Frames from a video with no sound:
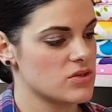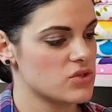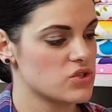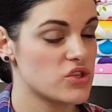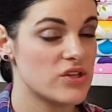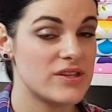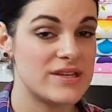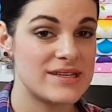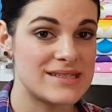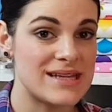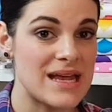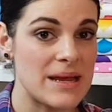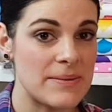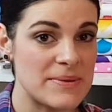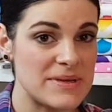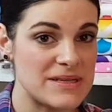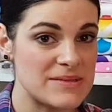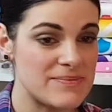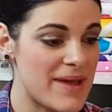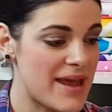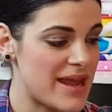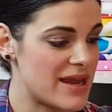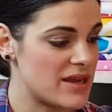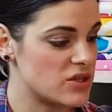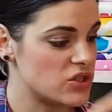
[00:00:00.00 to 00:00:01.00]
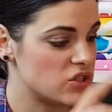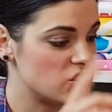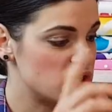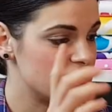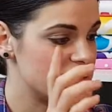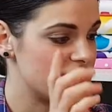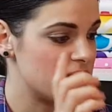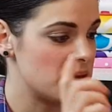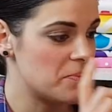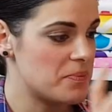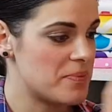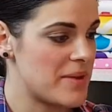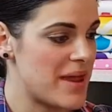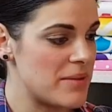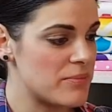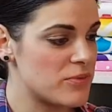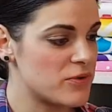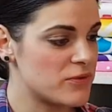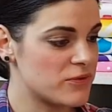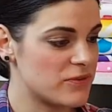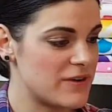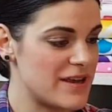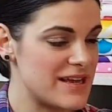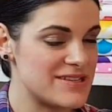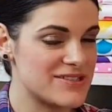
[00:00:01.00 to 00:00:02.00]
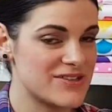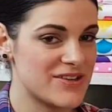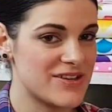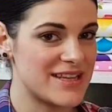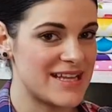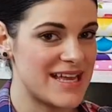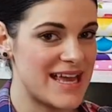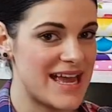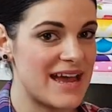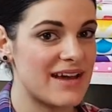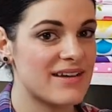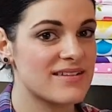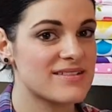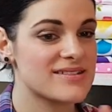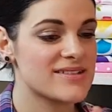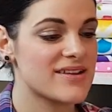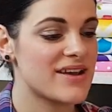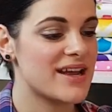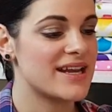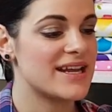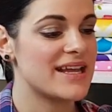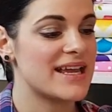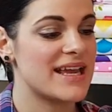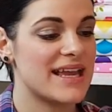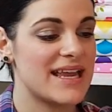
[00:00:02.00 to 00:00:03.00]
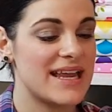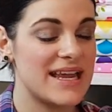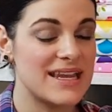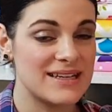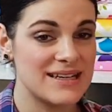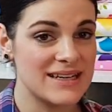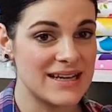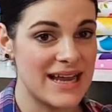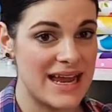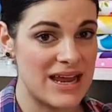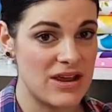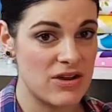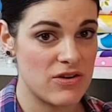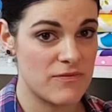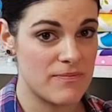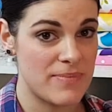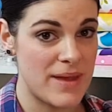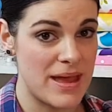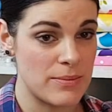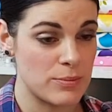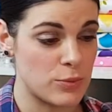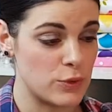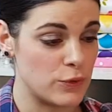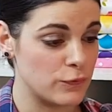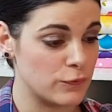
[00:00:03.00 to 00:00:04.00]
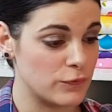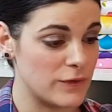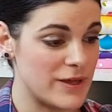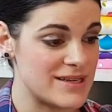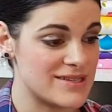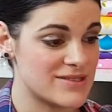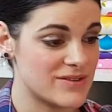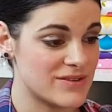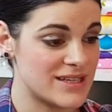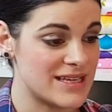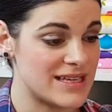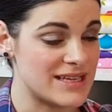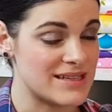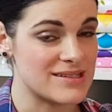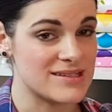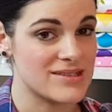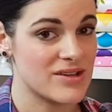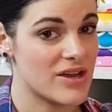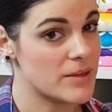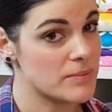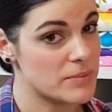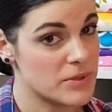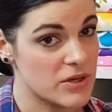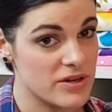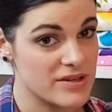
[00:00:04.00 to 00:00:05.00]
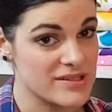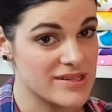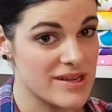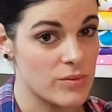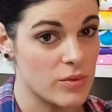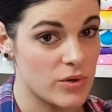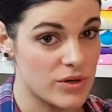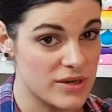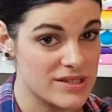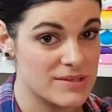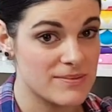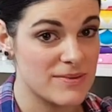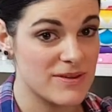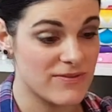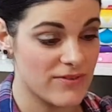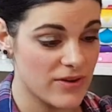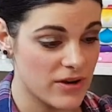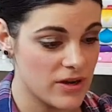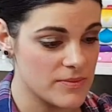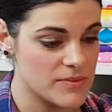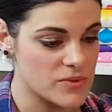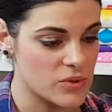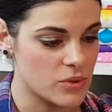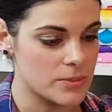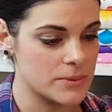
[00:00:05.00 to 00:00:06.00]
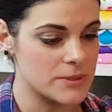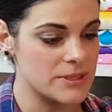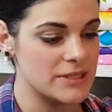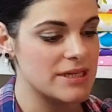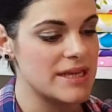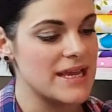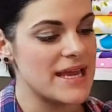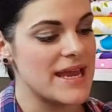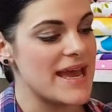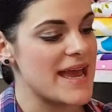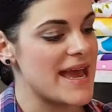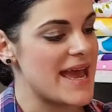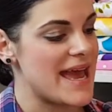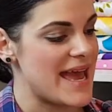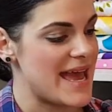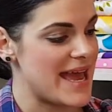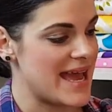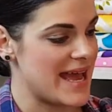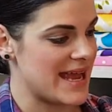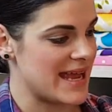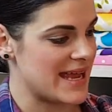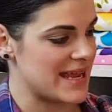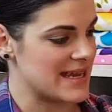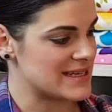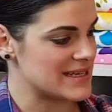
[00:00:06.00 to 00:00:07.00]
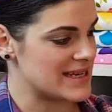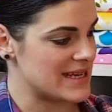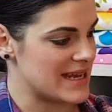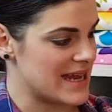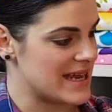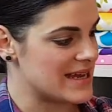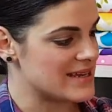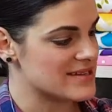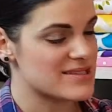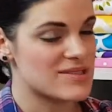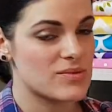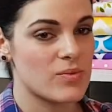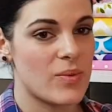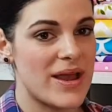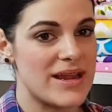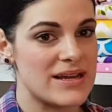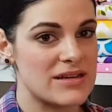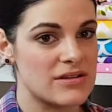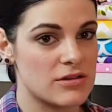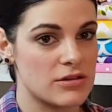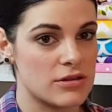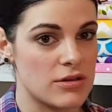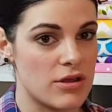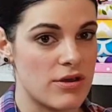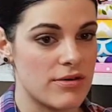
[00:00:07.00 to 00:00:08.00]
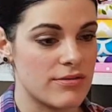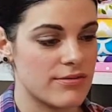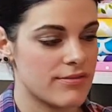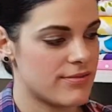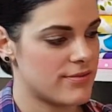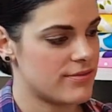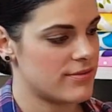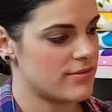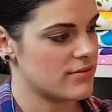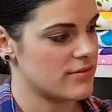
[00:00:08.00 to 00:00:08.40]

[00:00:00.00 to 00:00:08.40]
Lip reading: So this nappy is made using bamboo fleece on the outside, a hidden layer of bamboo fleece on the inside because I want it to be very absorbent, and it has suede cloth